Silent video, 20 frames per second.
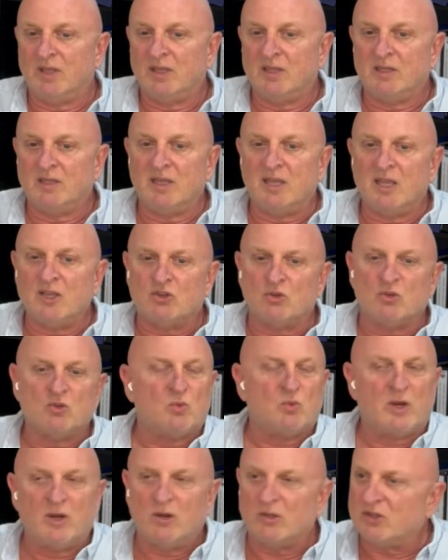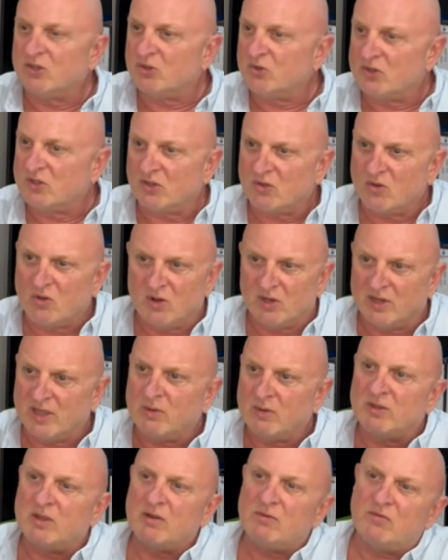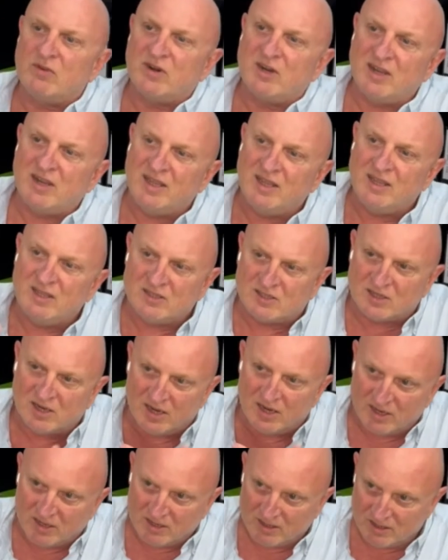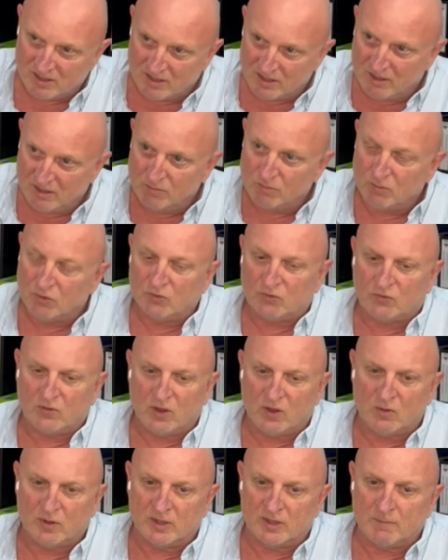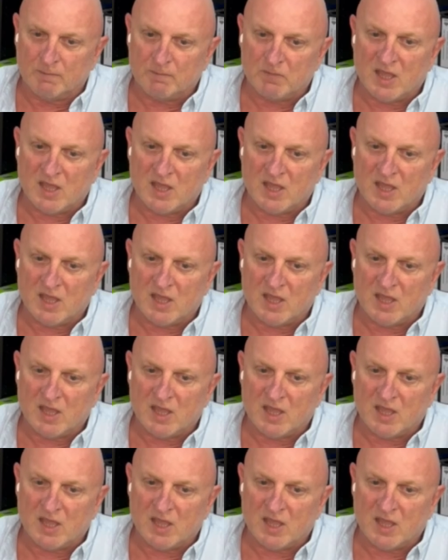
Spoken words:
the issues were not issues at all. They were very easily moved forward.